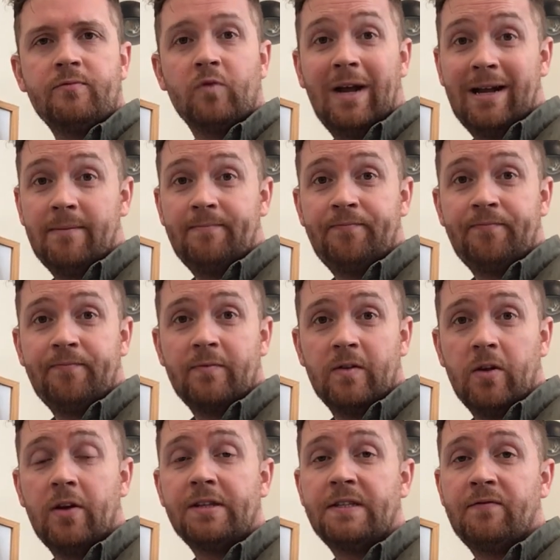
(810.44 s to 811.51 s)
Well,
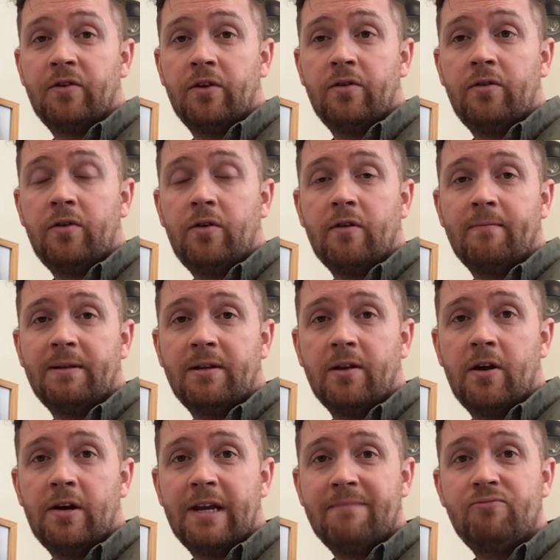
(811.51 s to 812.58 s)
lots of you who have been
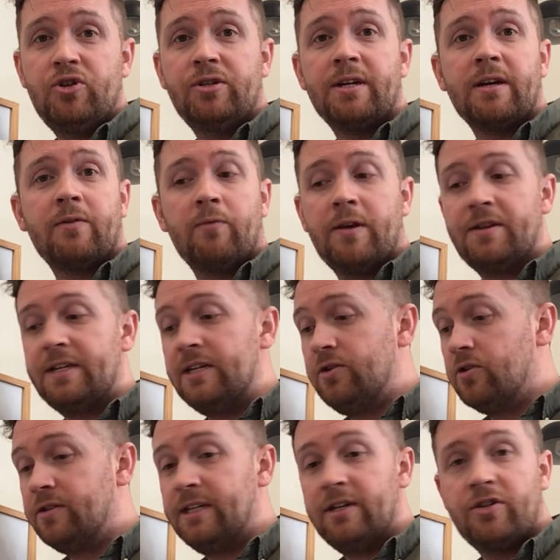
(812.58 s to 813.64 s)
learning music with
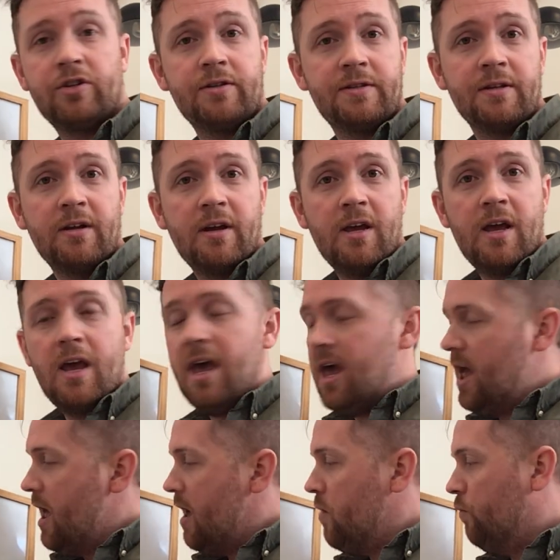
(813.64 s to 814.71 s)
your teachers
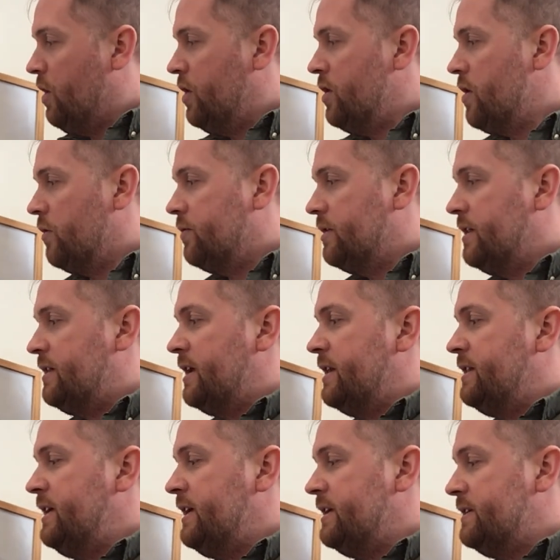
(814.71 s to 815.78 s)
will know
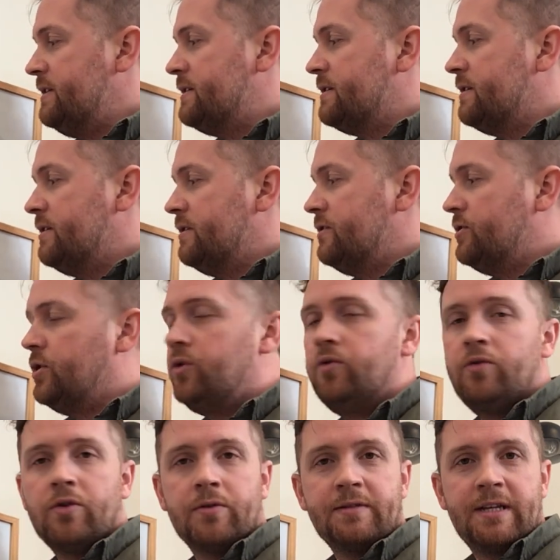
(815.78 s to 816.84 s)
that these two
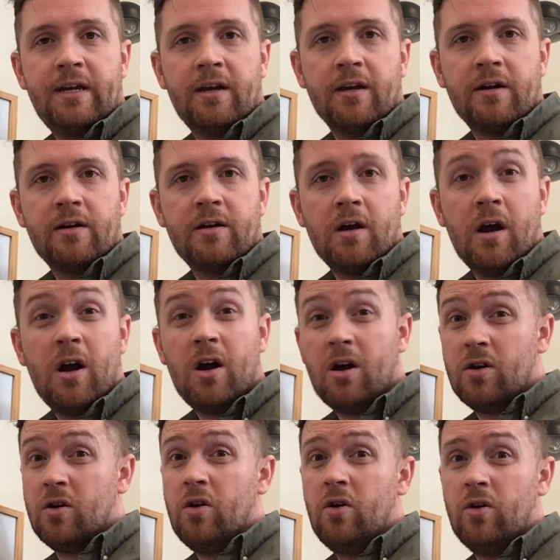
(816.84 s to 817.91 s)
notes here are
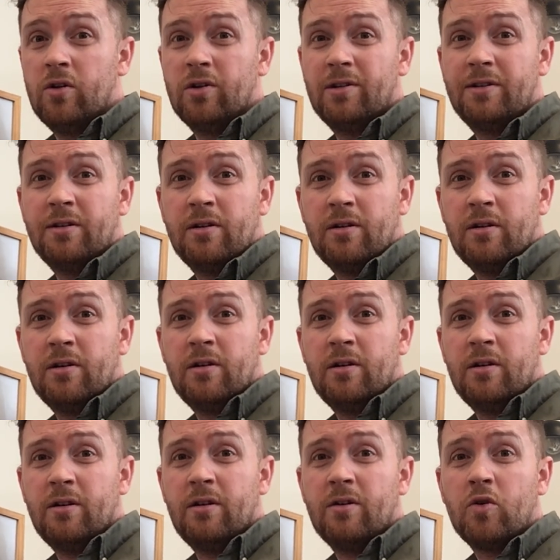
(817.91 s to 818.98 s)
called
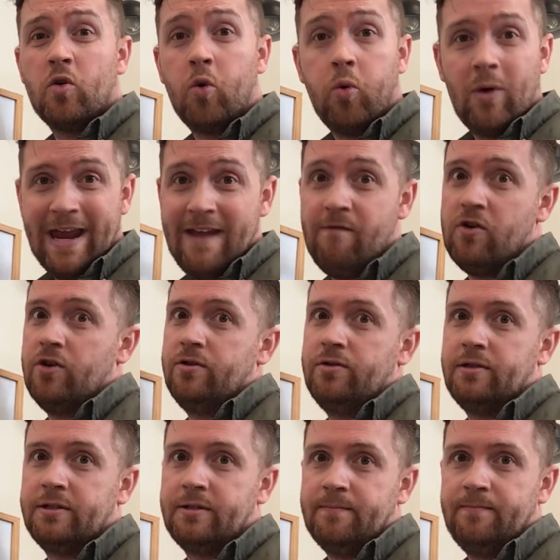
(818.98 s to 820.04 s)

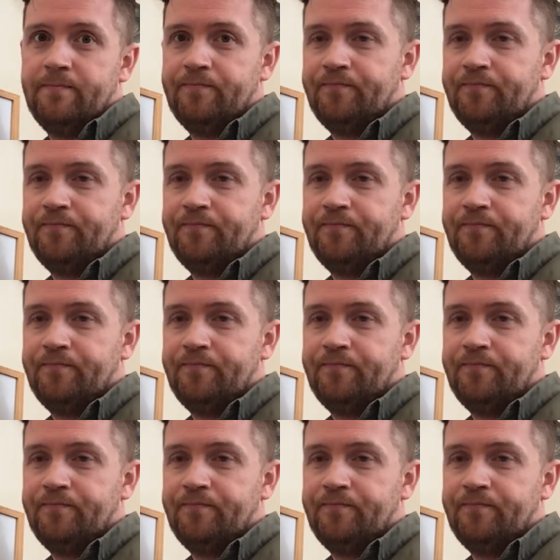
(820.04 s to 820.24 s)
quavers.